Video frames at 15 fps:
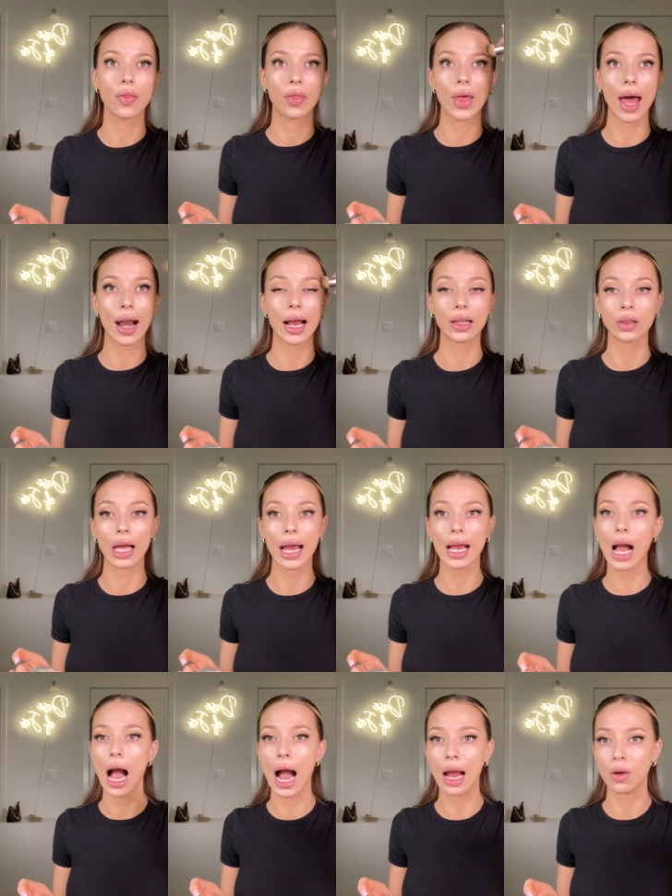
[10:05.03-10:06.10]
that I
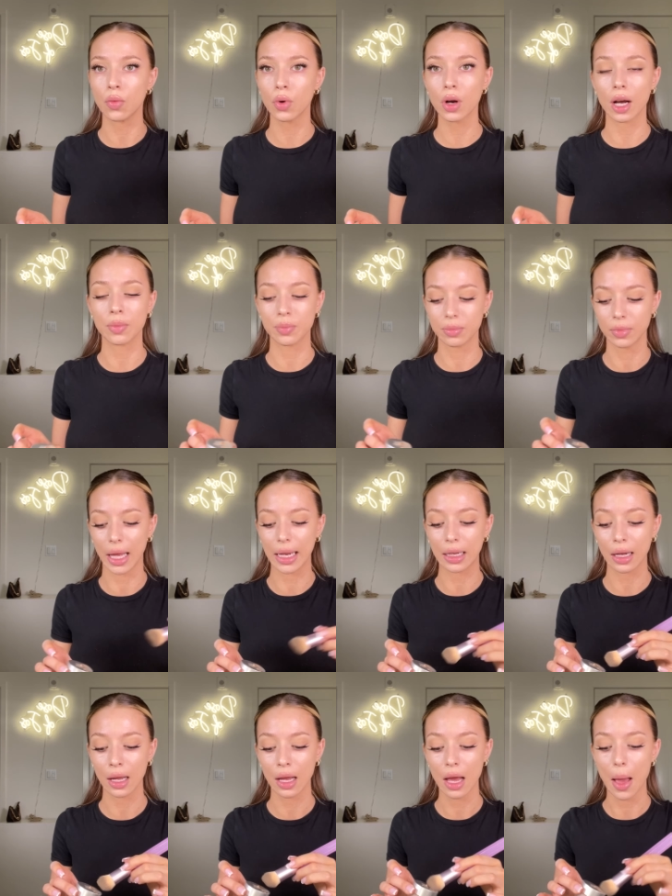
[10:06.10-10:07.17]
like, I will uh,
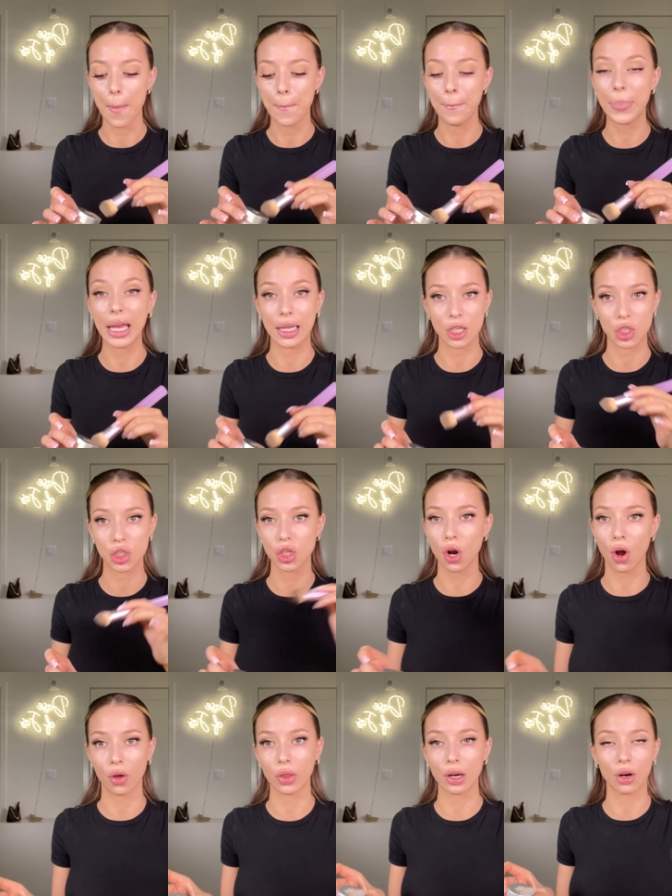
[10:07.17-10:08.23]
like binge
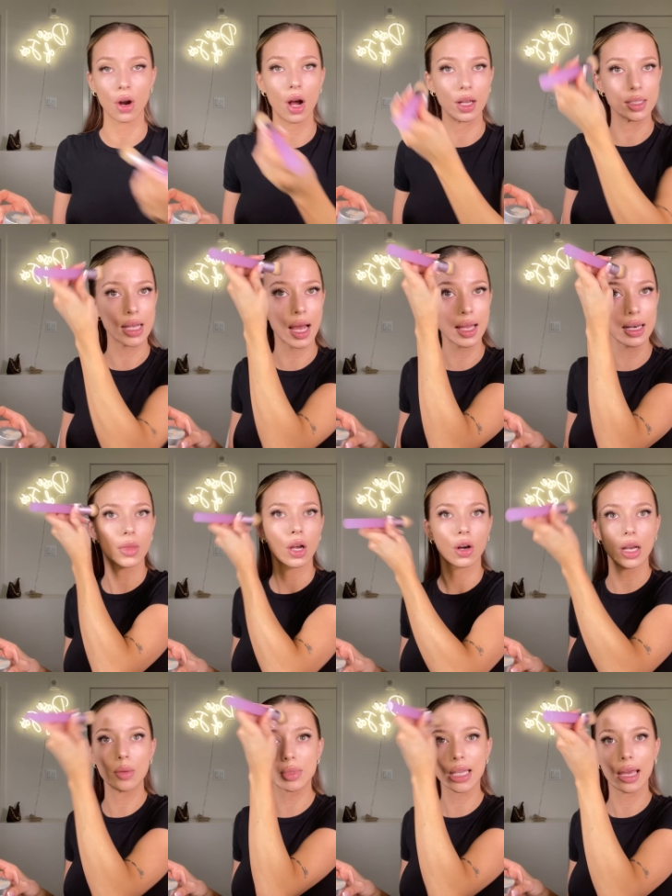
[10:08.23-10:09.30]
all their content. Her
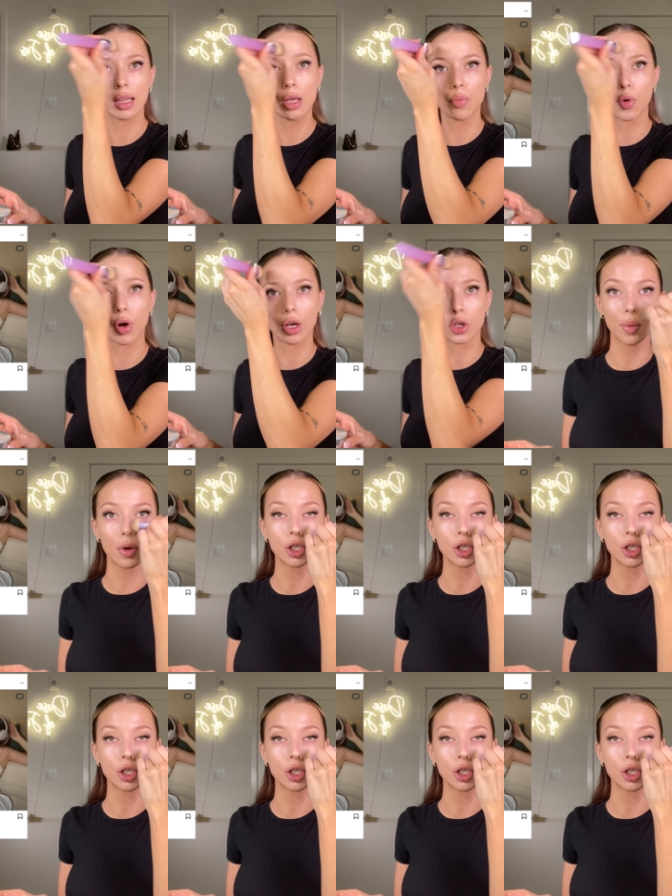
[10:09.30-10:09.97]
name's Kayli Boyle.